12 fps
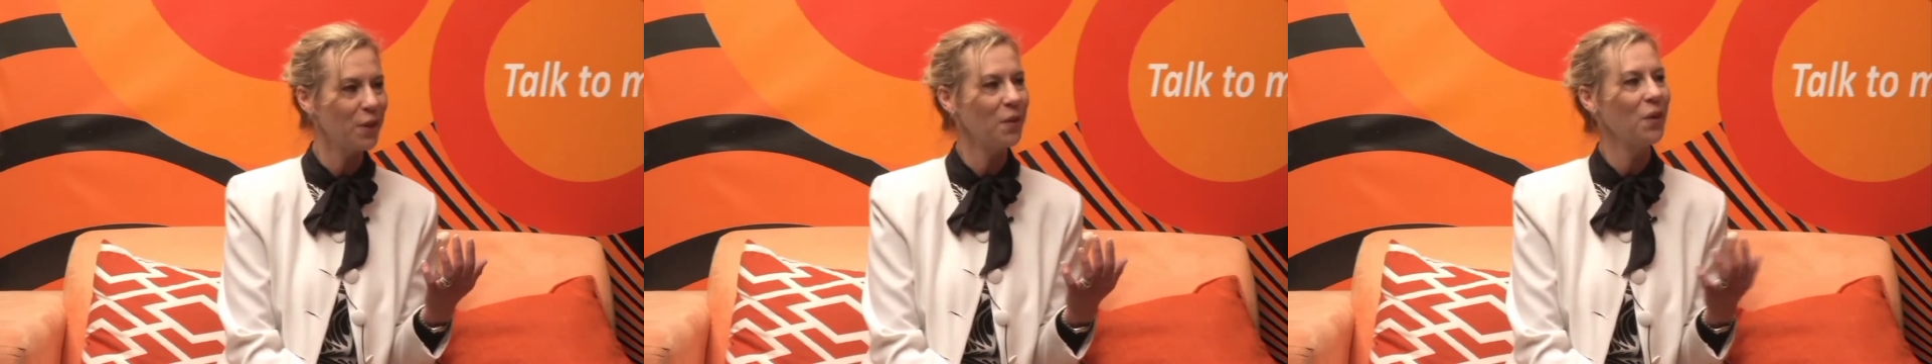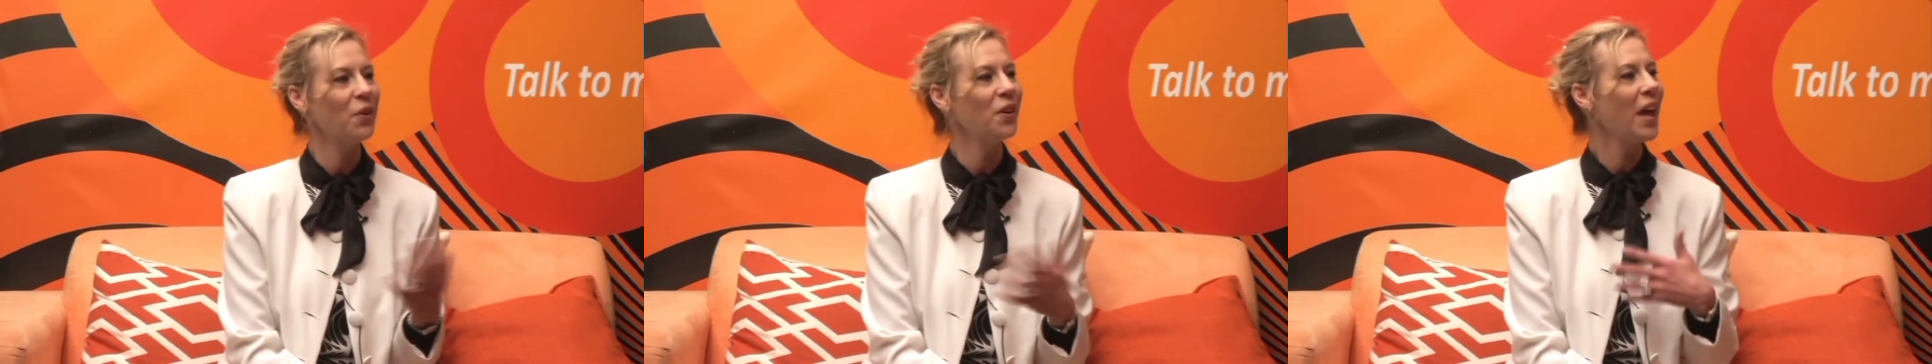
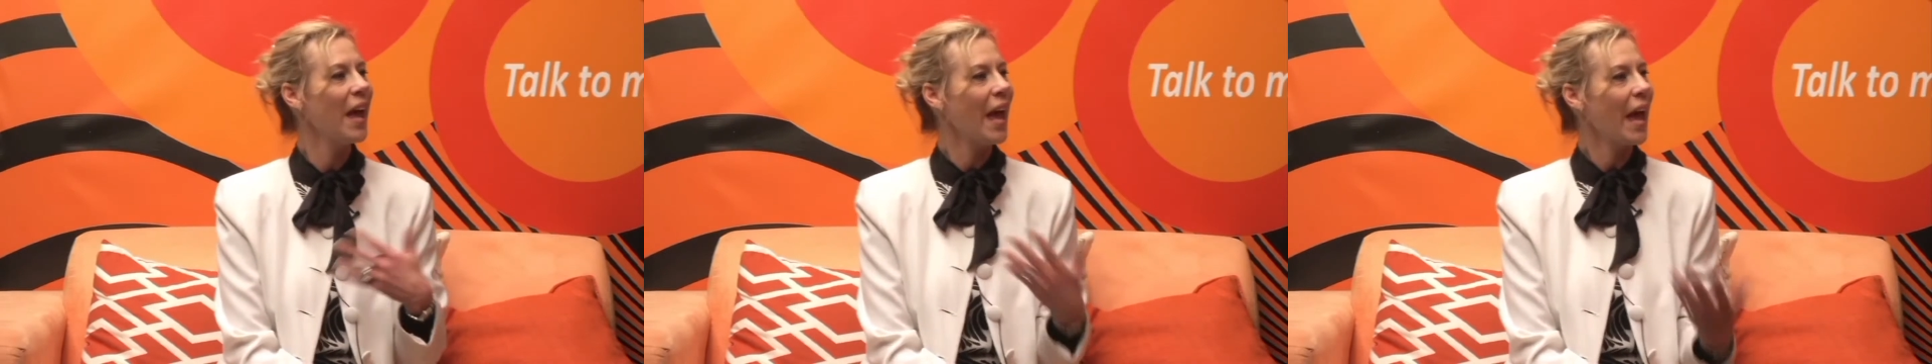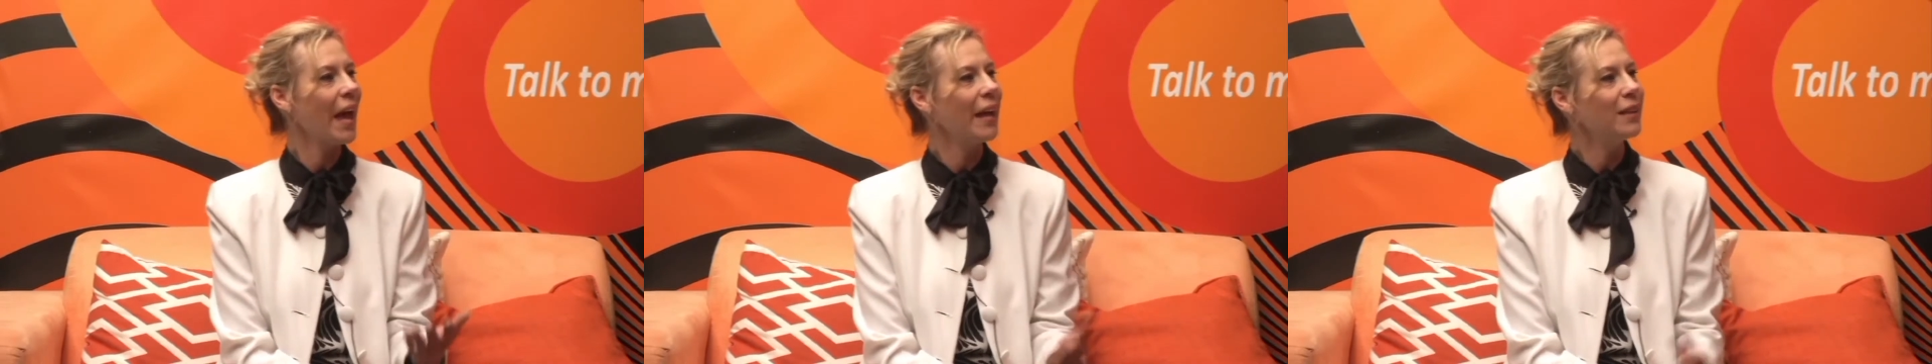going on
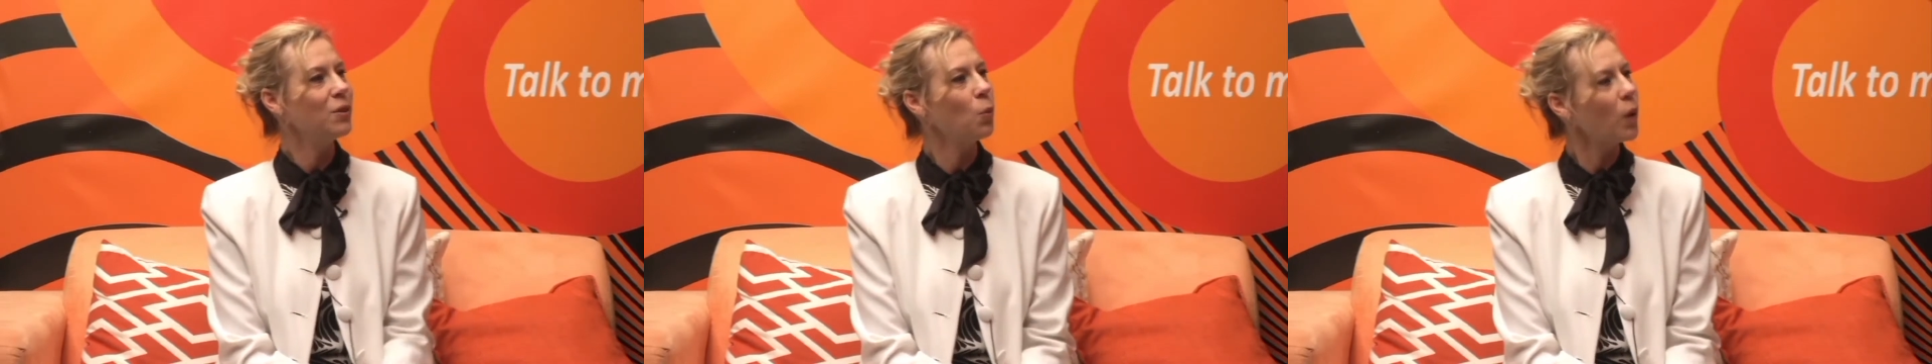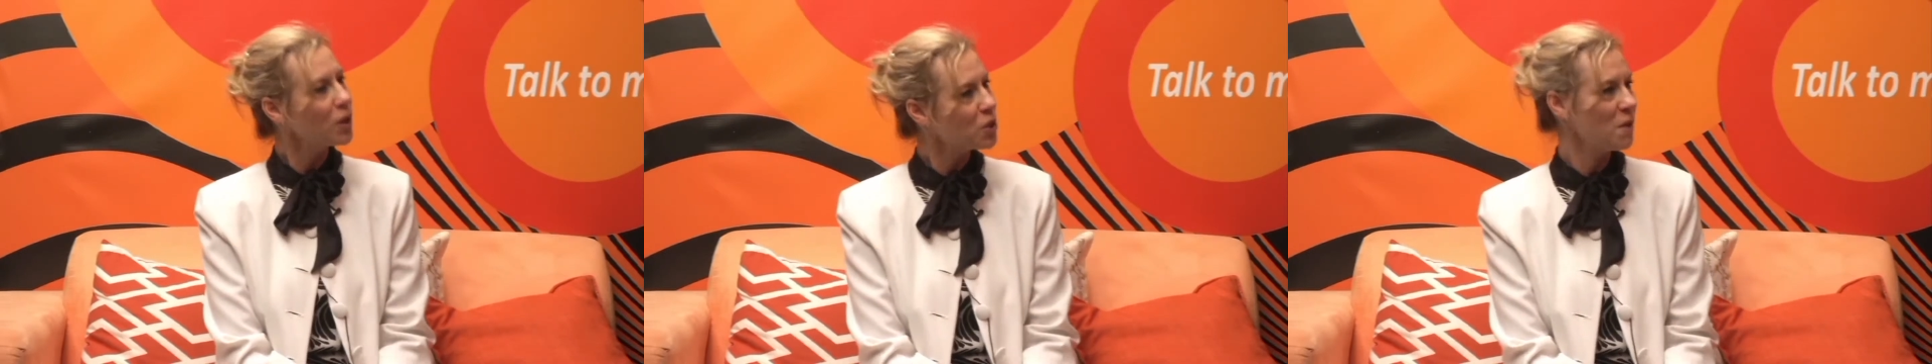and
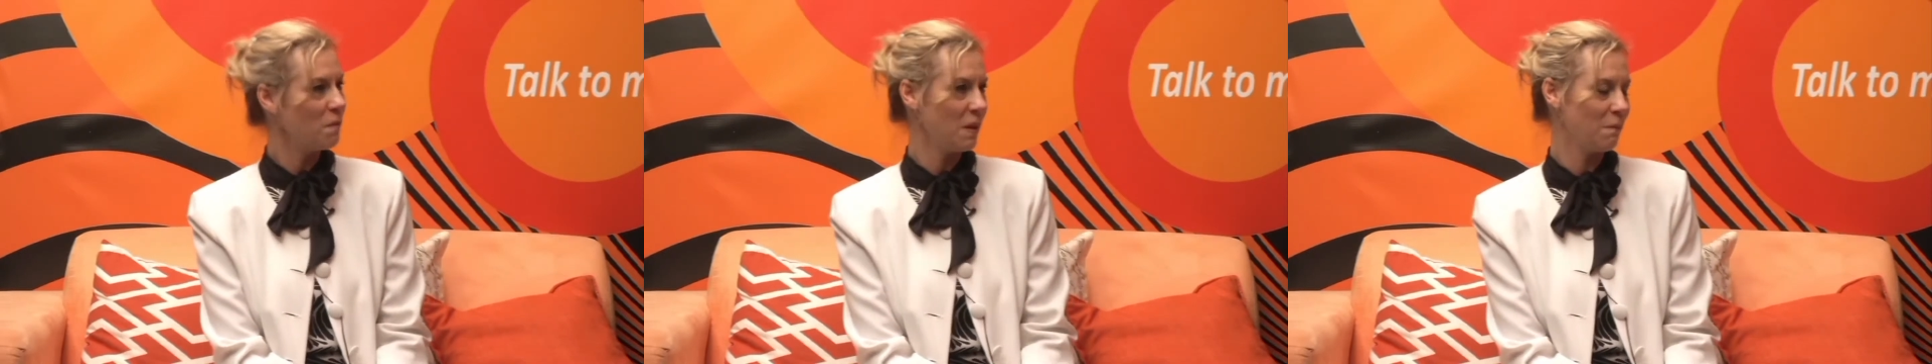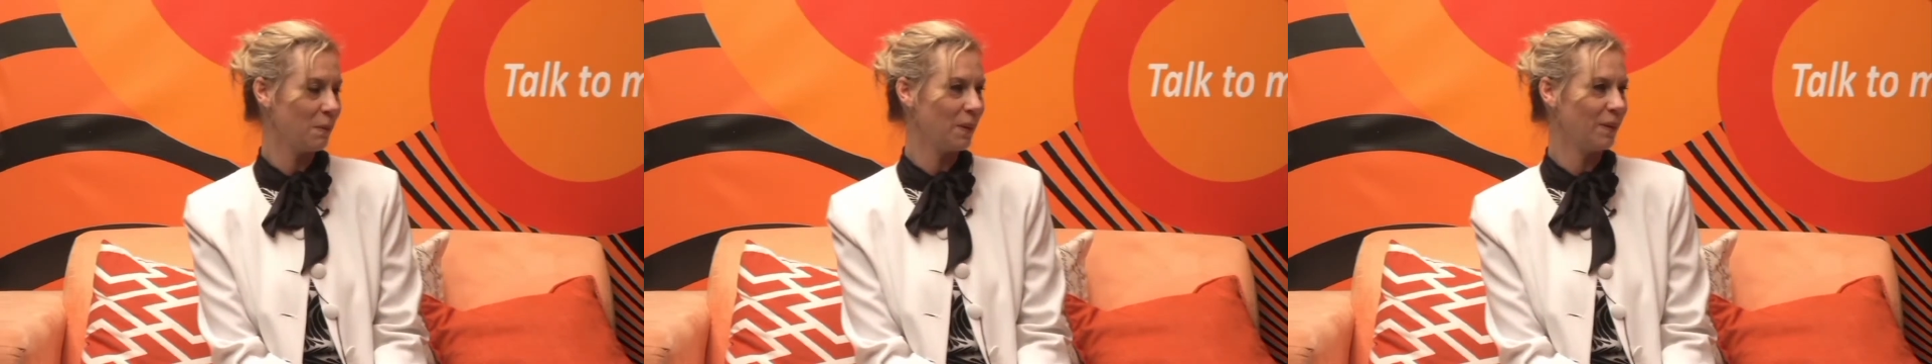watching
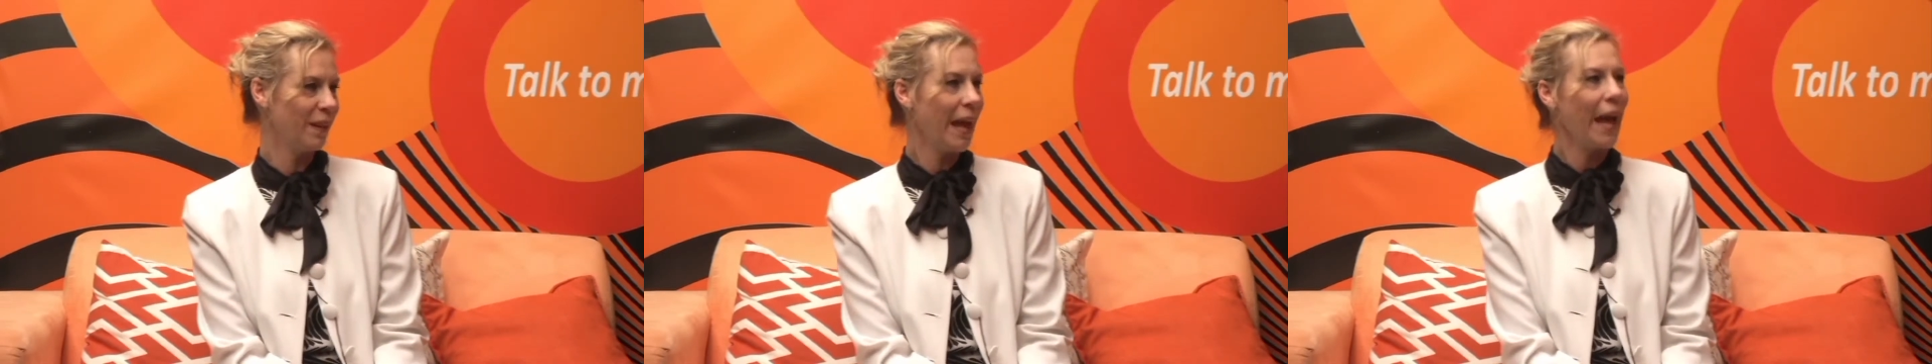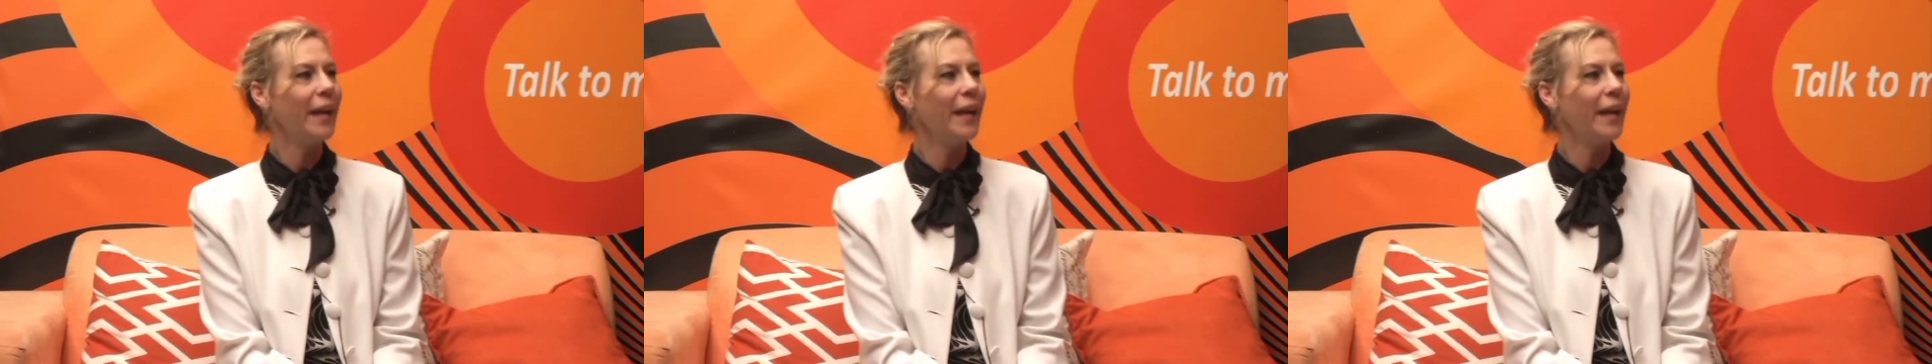people.